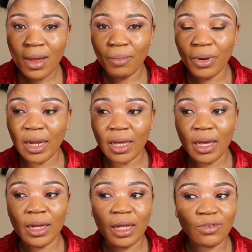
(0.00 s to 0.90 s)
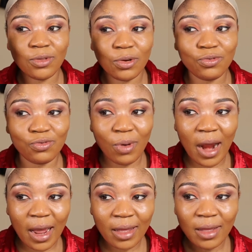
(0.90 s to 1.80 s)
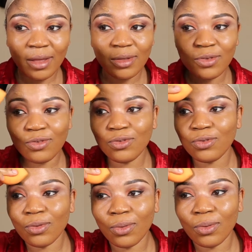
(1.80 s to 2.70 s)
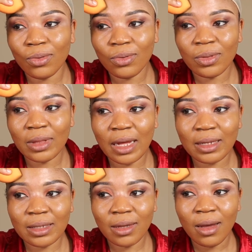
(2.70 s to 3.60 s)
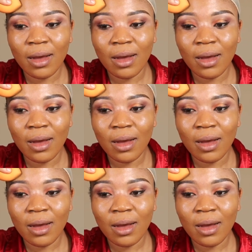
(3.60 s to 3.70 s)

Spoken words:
but again, it's not dry. So that is